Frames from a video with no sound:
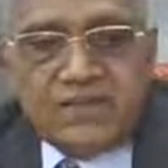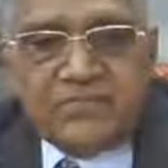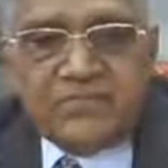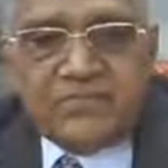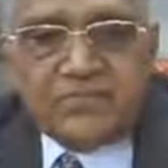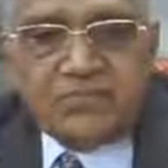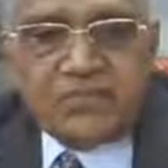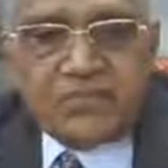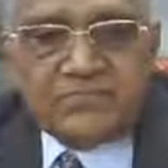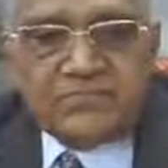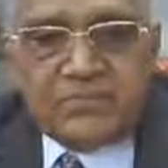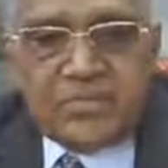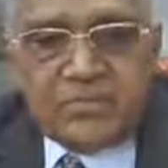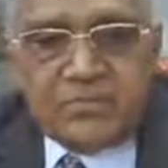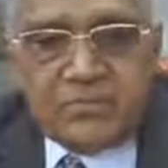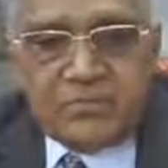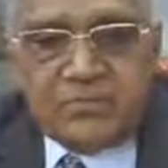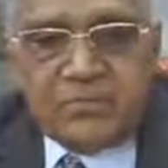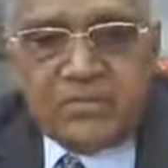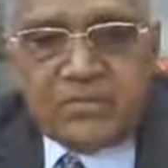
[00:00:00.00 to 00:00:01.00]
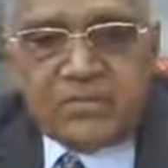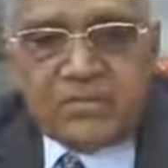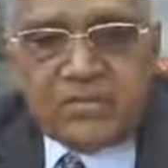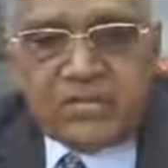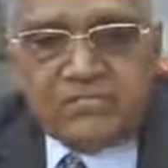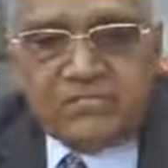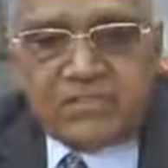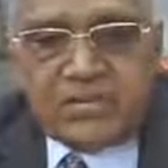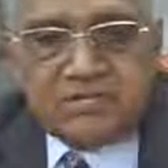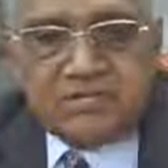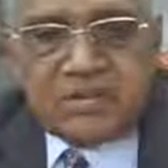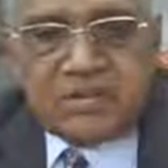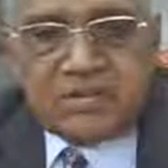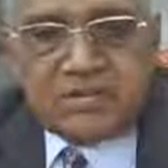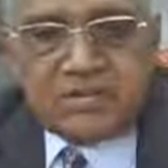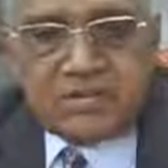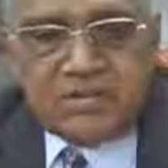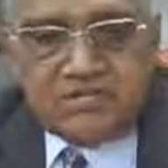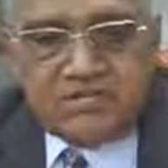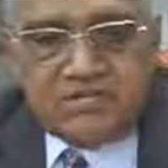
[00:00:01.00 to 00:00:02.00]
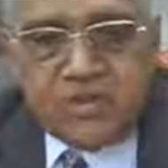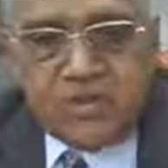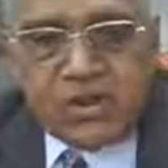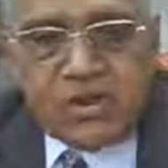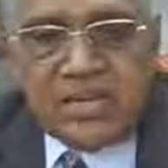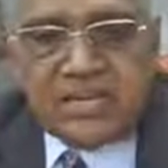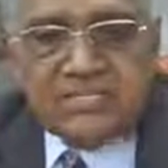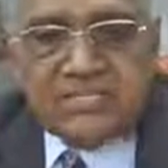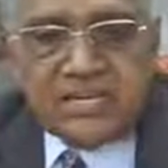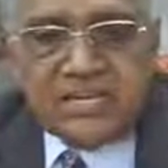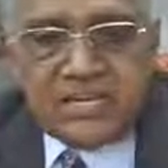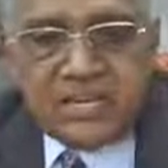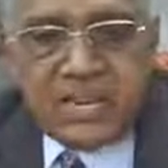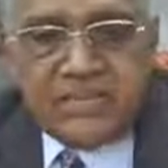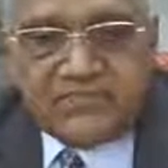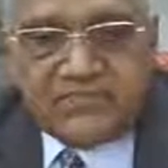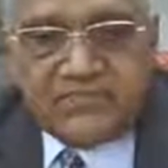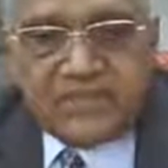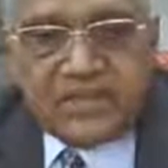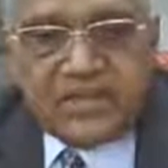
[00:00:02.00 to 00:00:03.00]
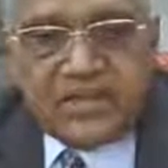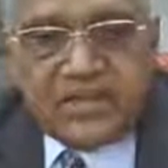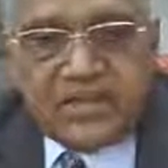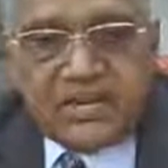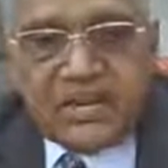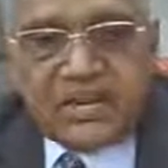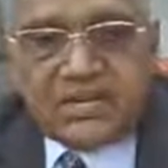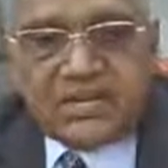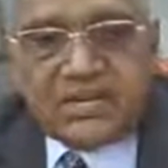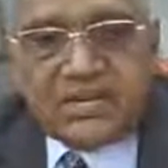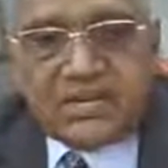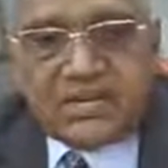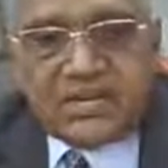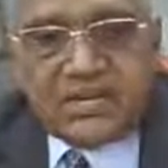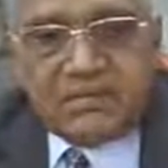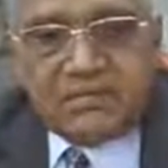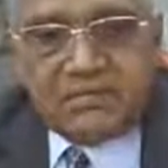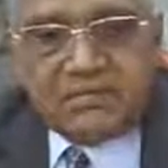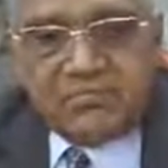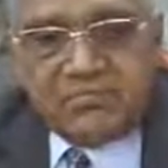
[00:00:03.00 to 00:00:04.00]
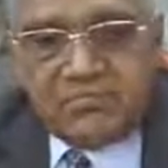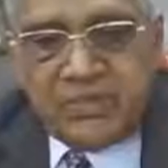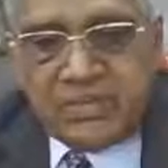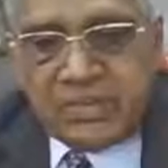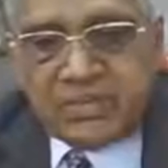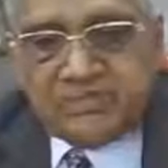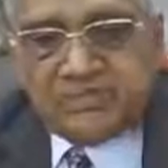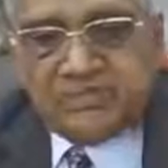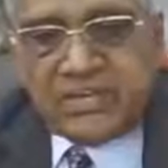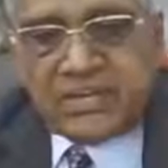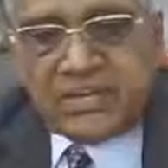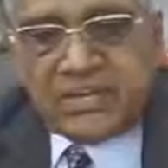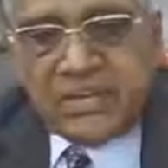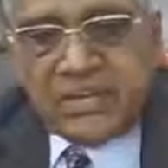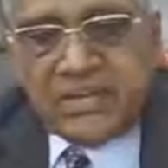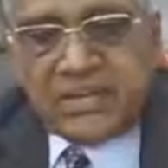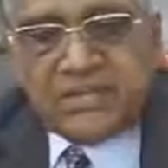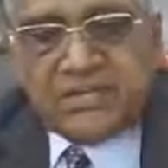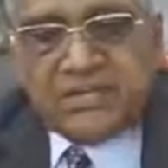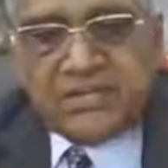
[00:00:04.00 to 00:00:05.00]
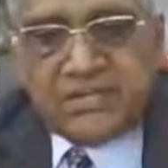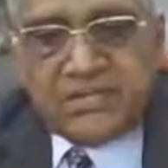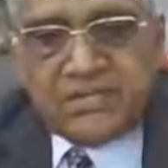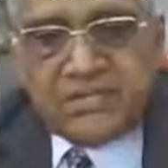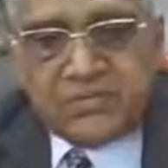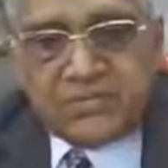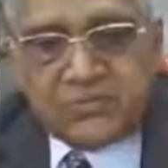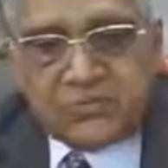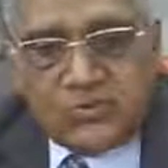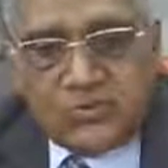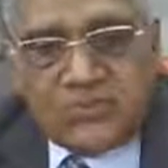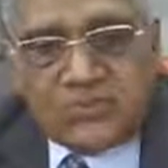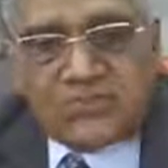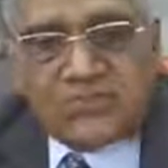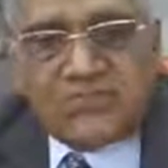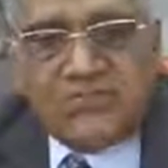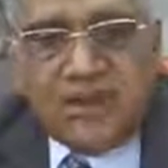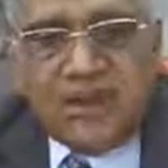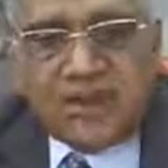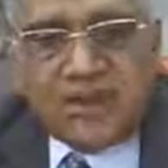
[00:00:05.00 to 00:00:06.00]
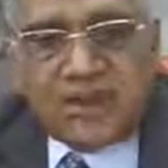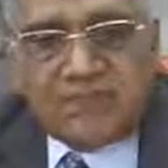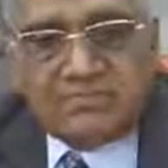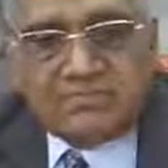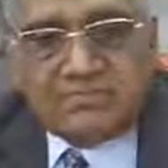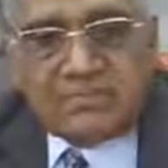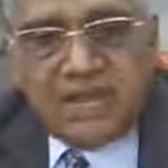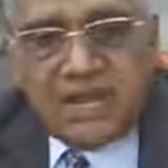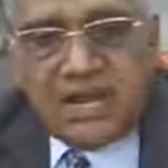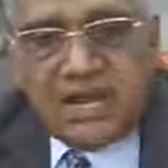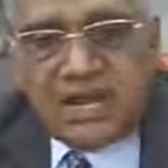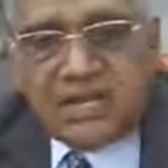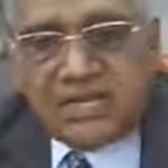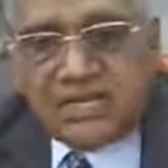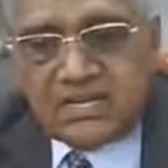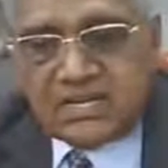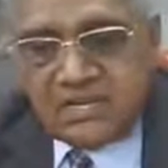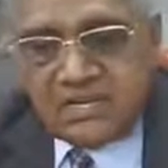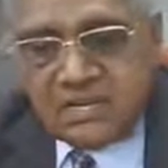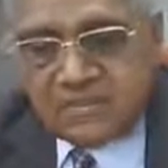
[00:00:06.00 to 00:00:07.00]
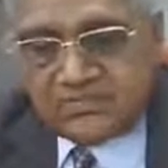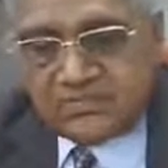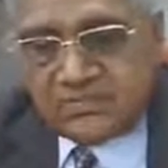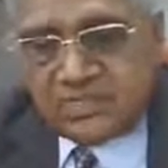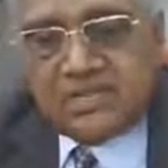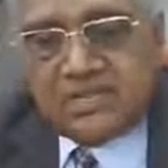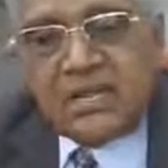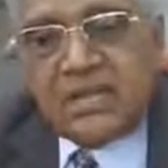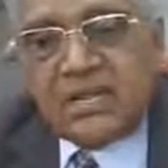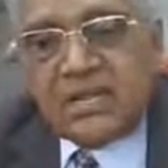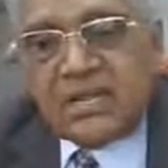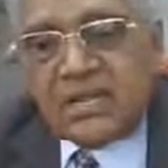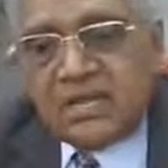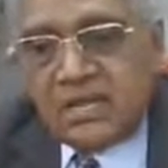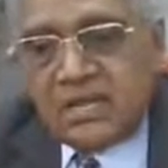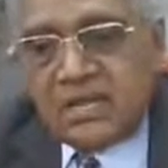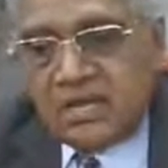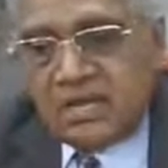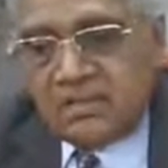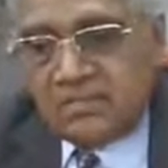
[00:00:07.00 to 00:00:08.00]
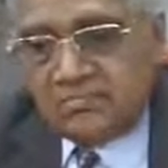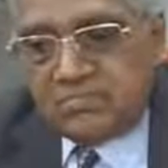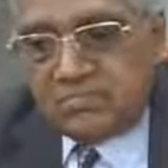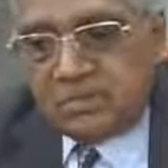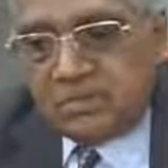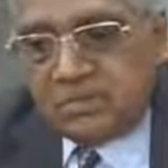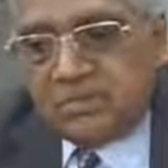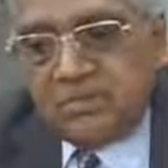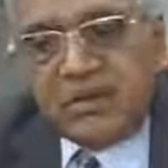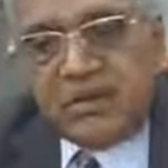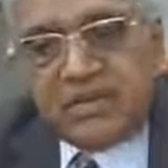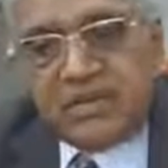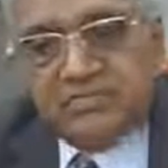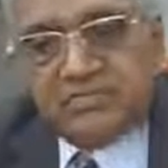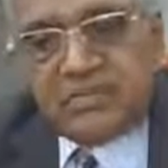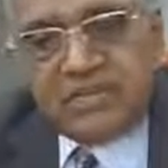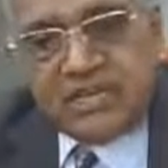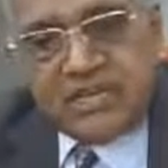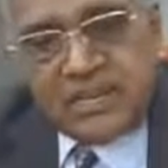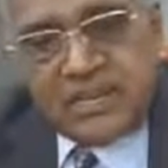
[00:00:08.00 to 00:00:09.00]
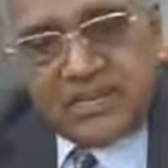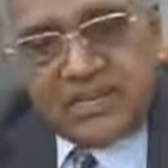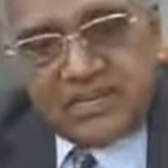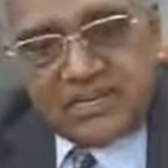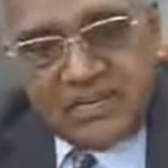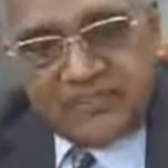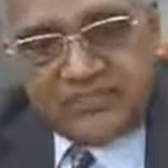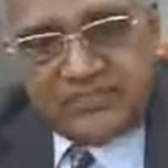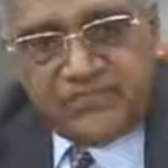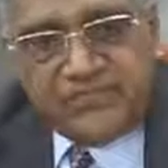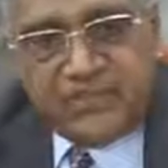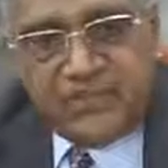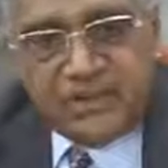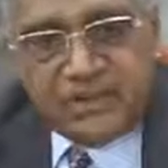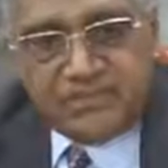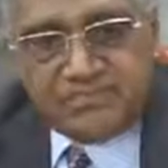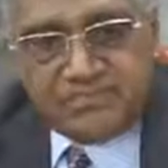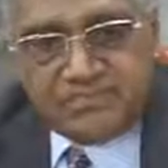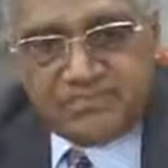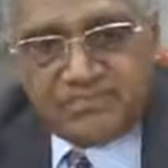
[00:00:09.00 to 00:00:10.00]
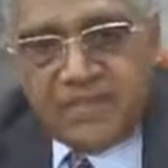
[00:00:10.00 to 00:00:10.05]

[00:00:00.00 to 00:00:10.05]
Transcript: If you give them a book as a gift, it becomes a great solace for him. It becomes a great gift for him.